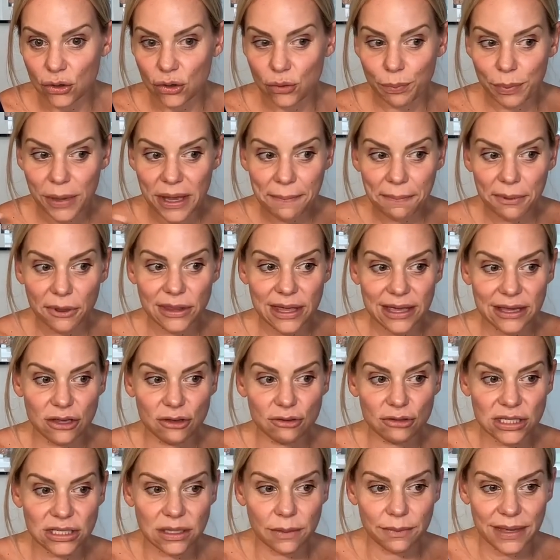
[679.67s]
people that
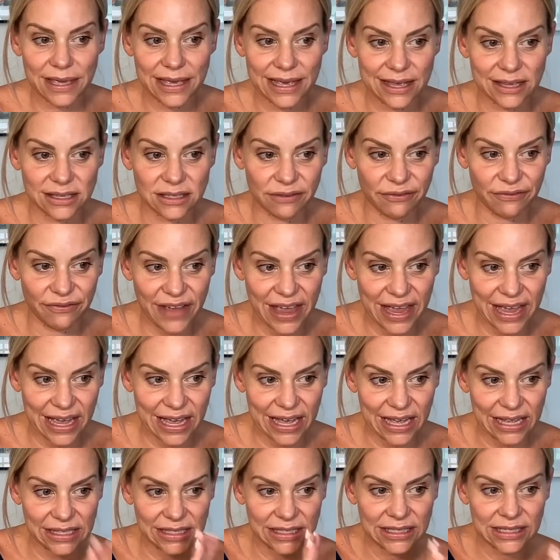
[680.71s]
used to be his
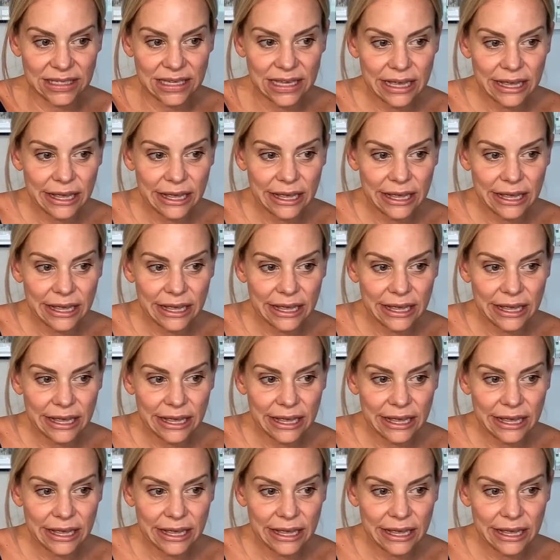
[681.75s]
fans,